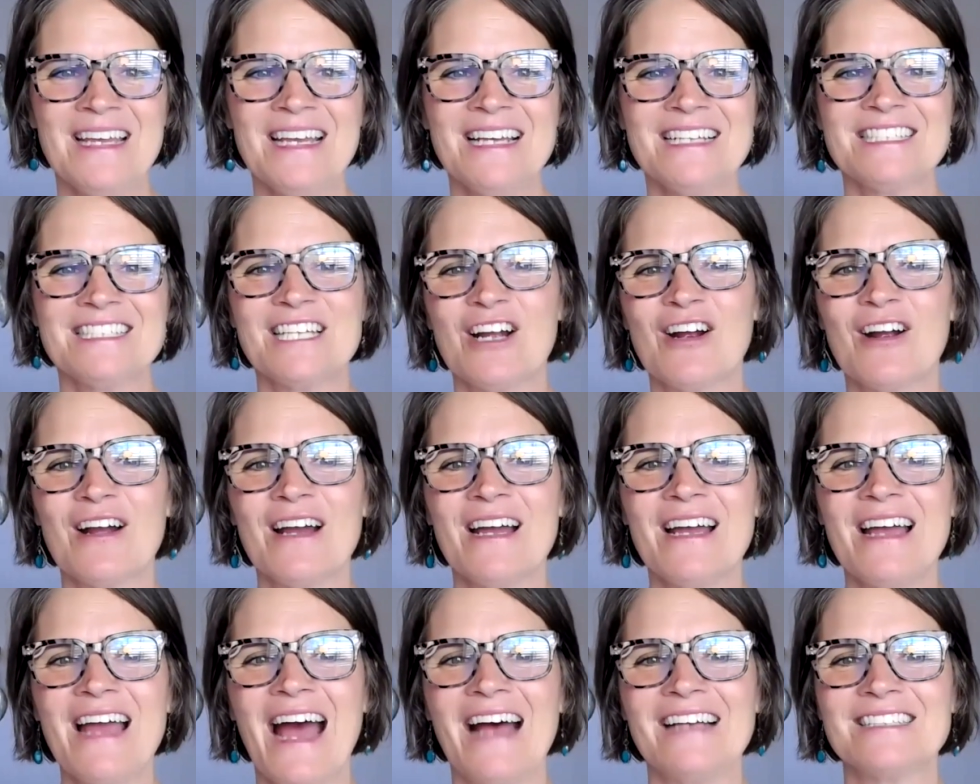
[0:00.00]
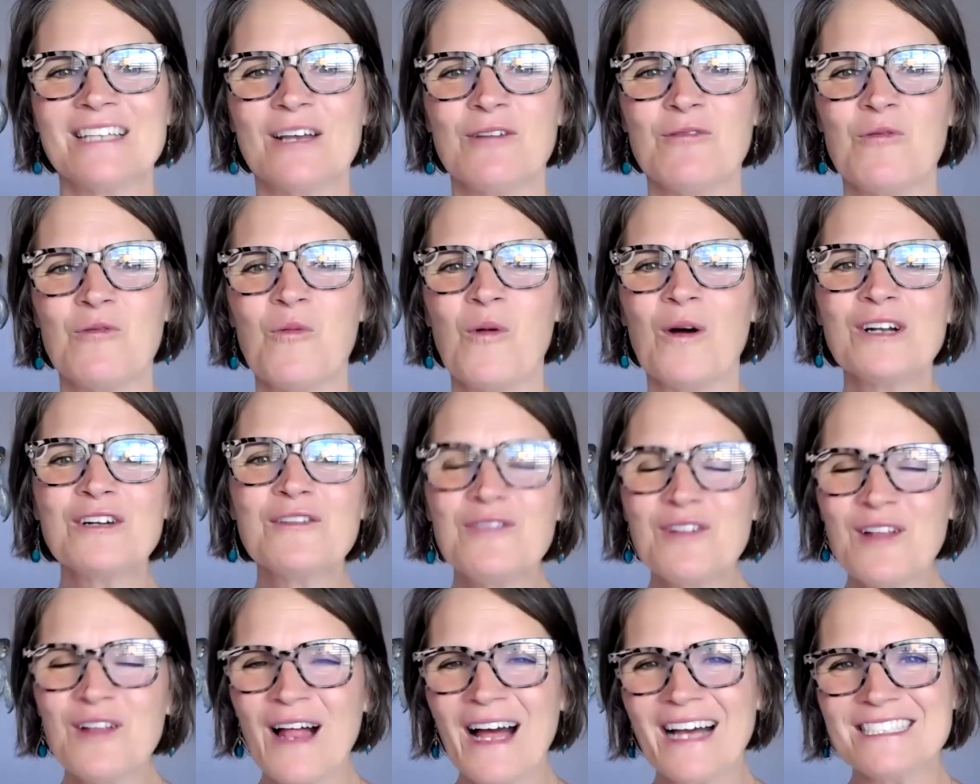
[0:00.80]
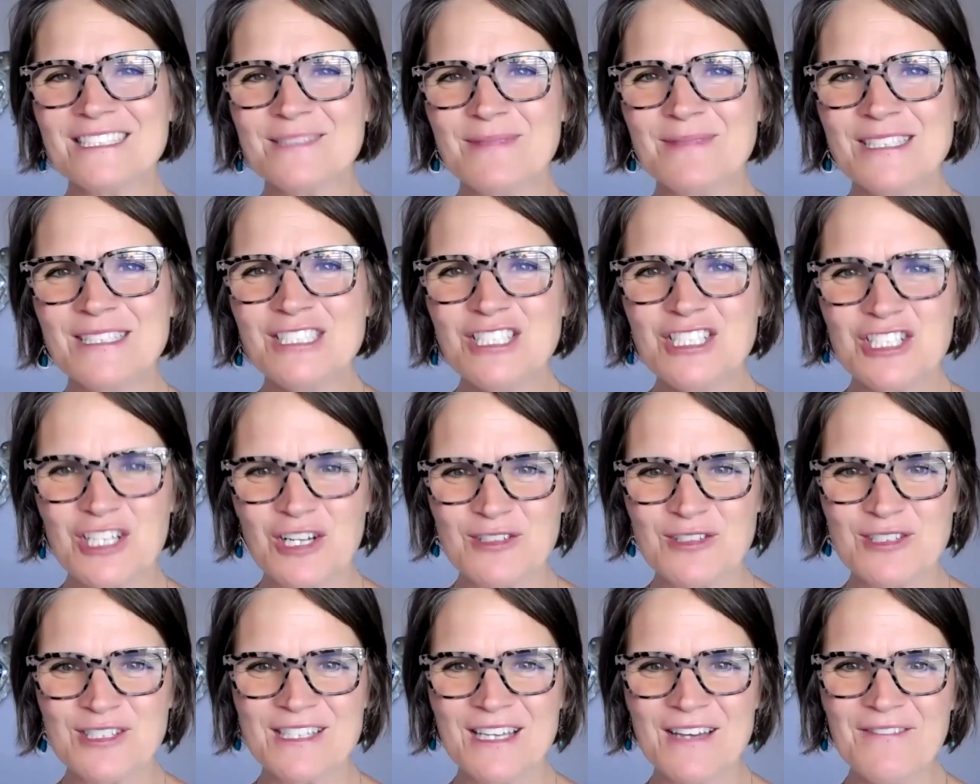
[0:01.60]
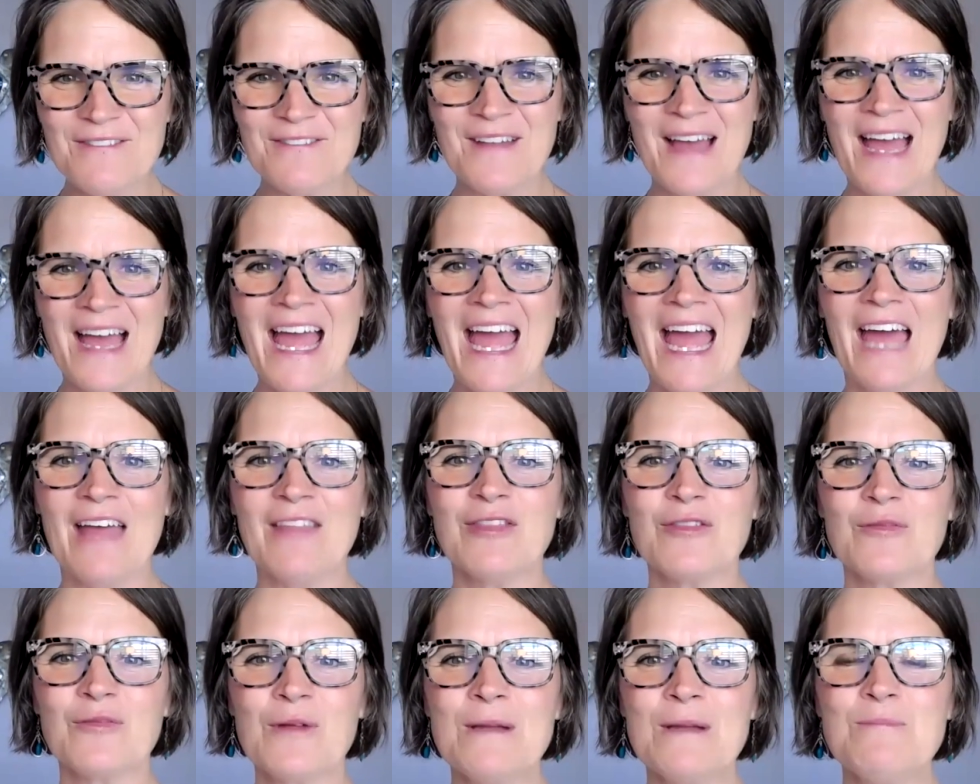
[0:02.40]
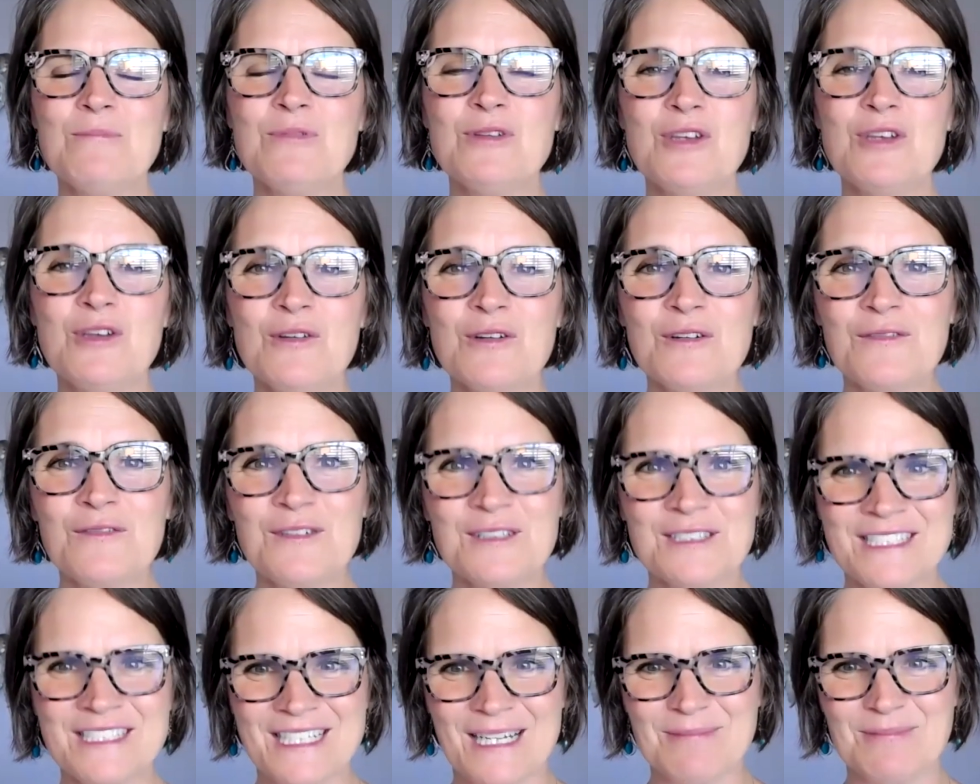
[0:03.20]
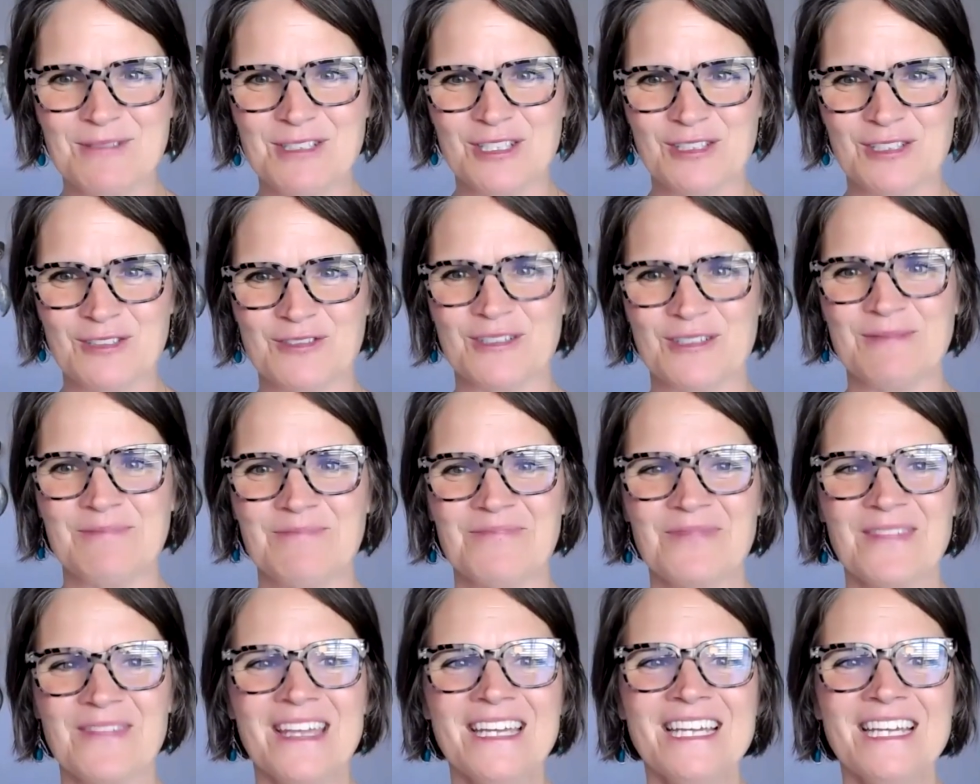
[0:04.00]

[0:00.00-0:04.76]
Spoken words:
Sarah has a wonderful husband, Joseph, and 3 beautiful stepchildren.